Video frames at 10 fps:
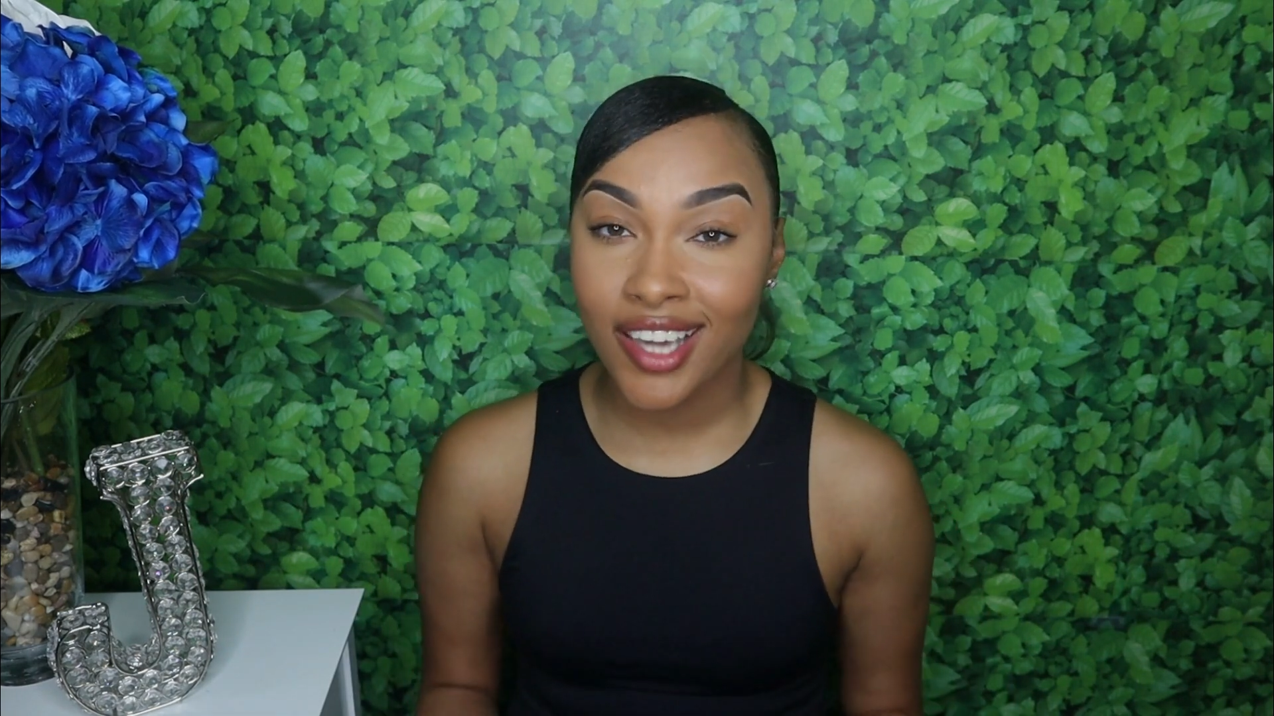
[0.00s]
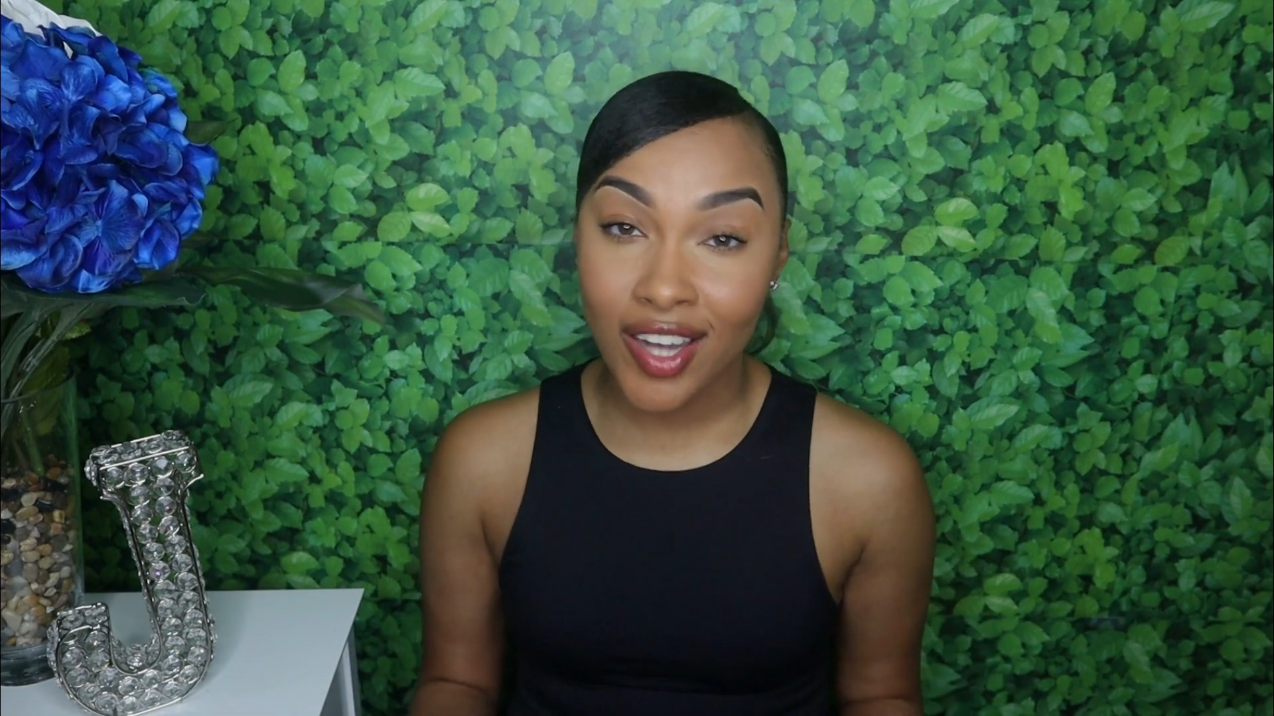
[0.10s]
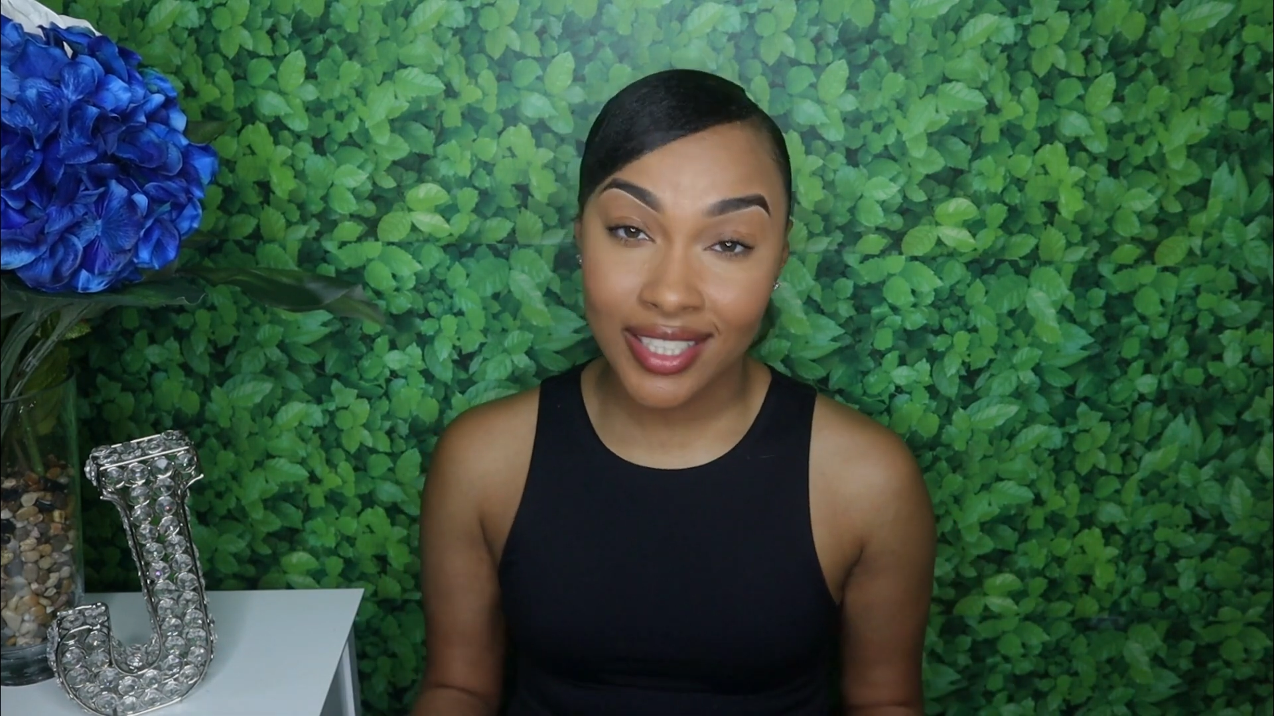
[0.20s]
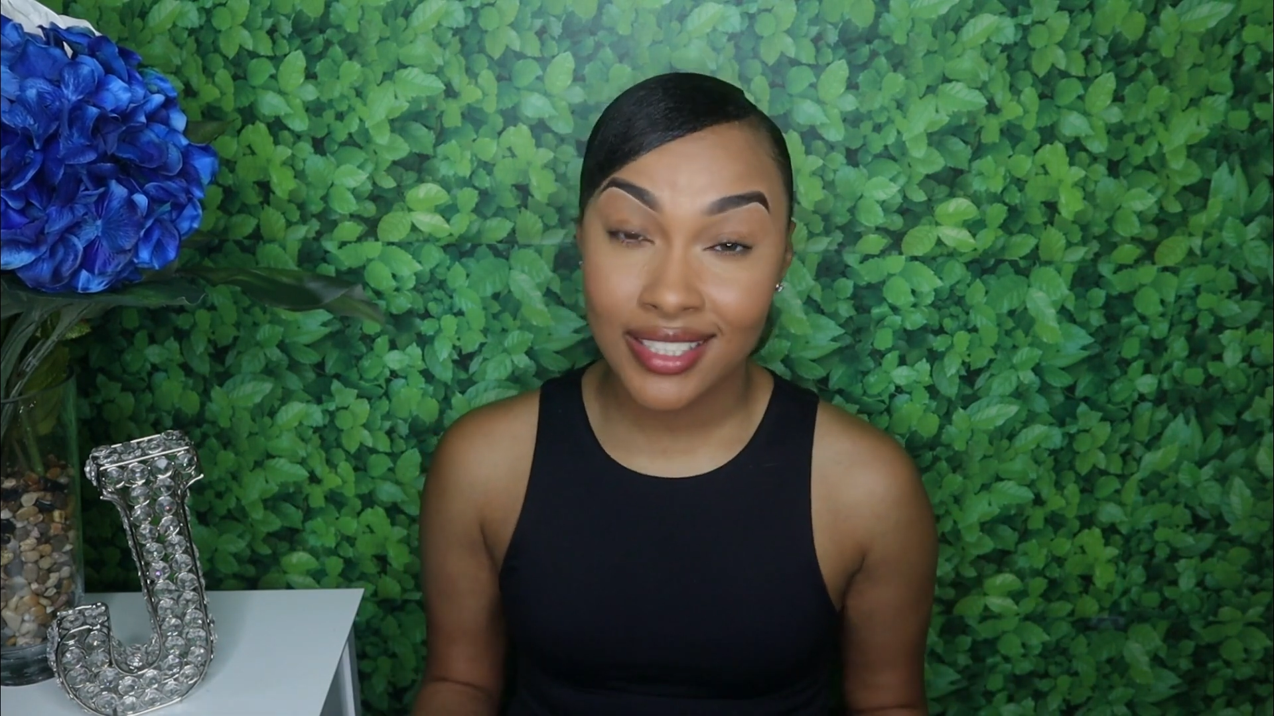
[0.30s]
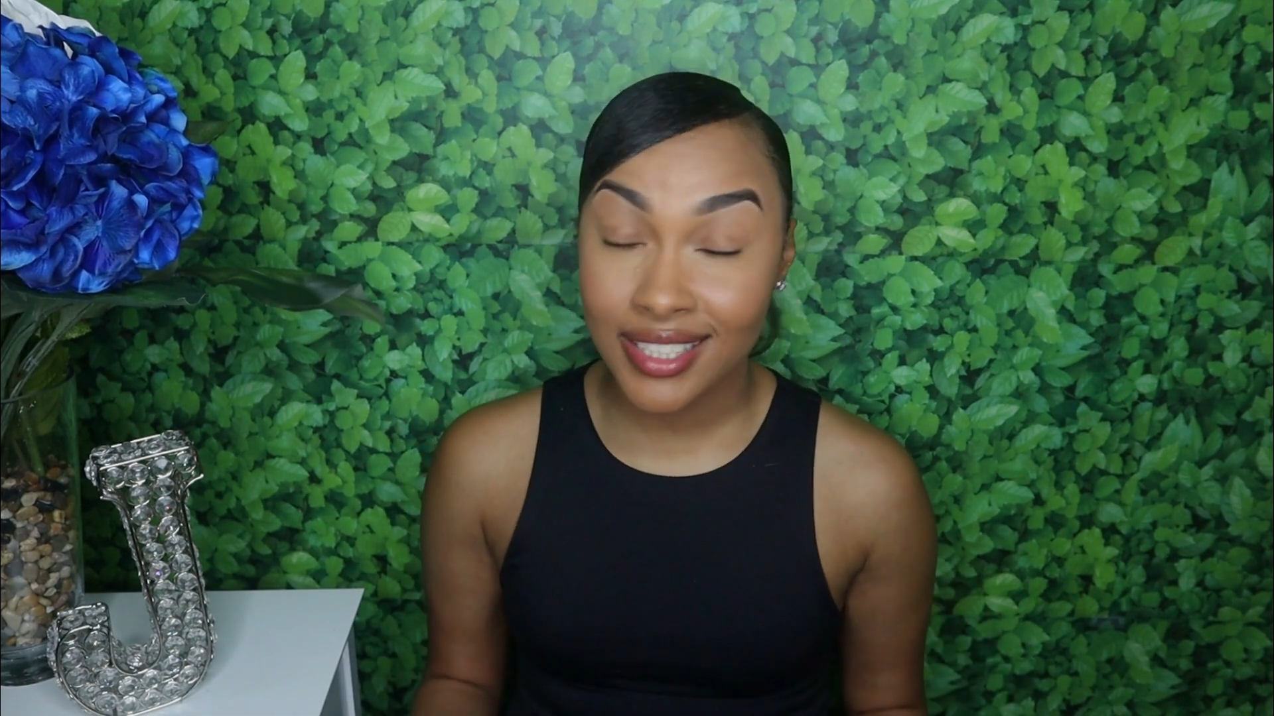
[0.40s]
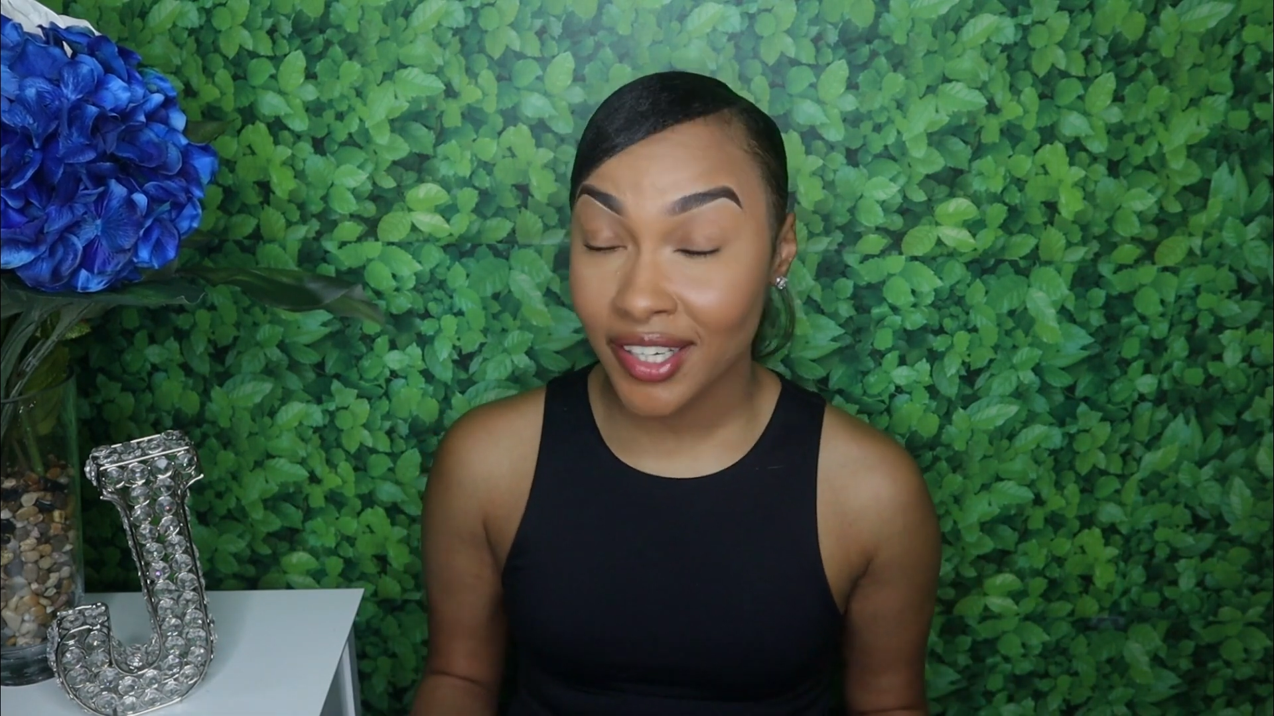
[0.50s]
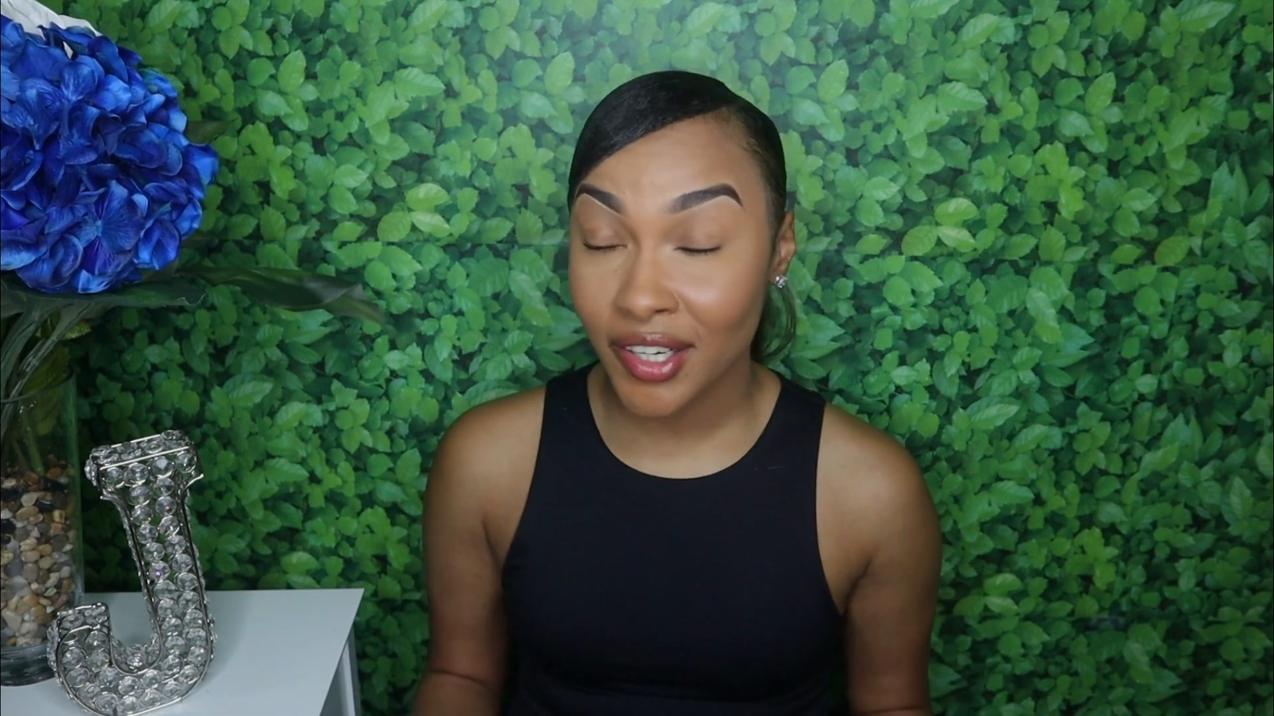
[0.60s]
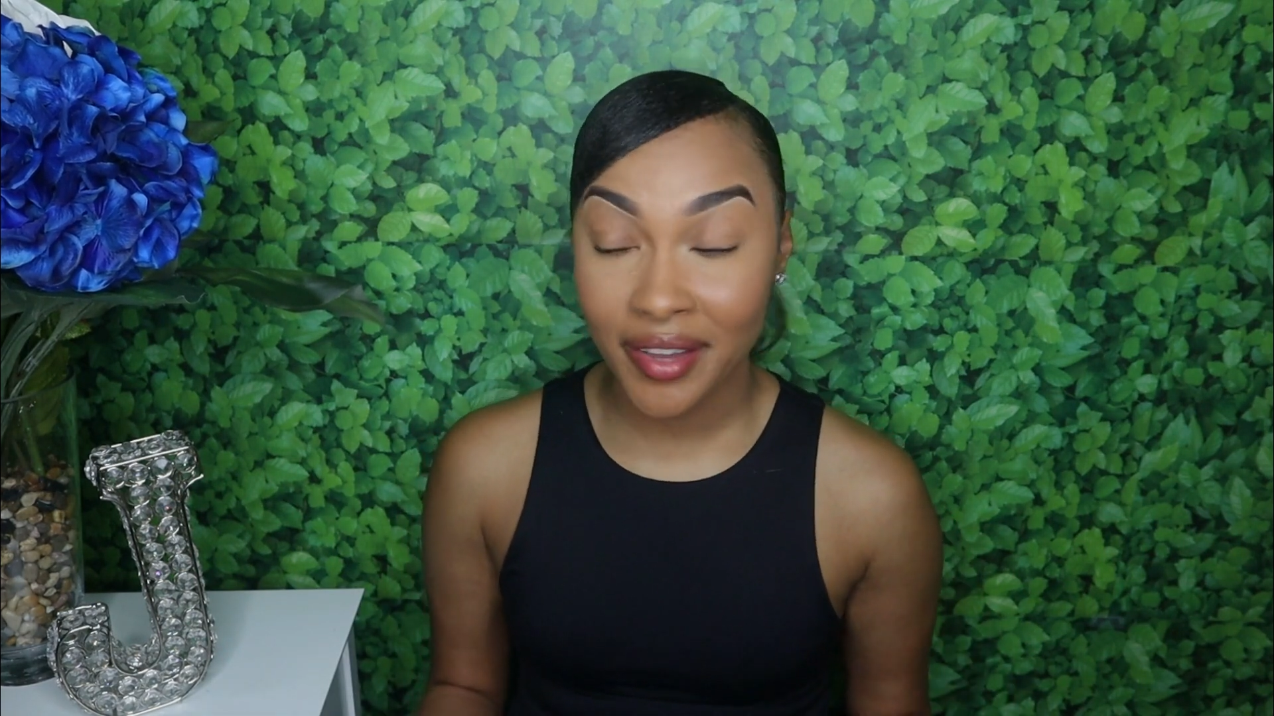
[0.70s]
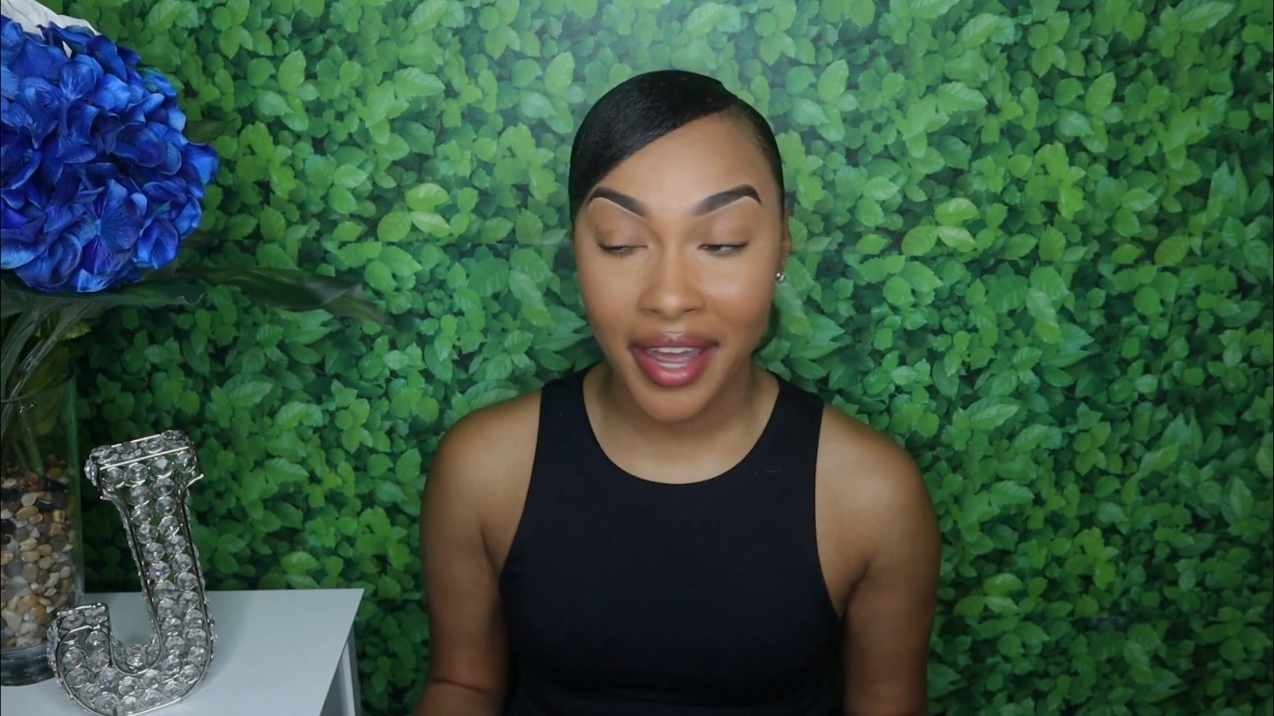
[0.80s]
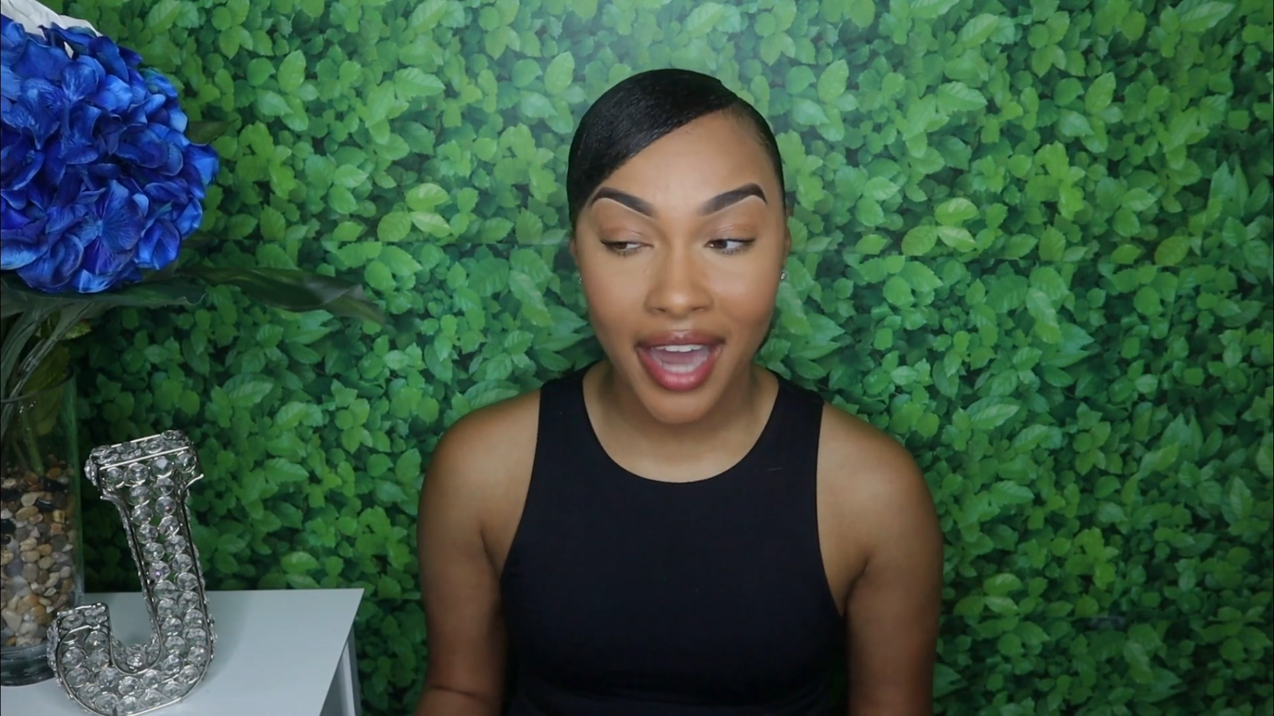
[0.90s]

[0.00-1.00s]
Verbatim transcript: y'all can tell that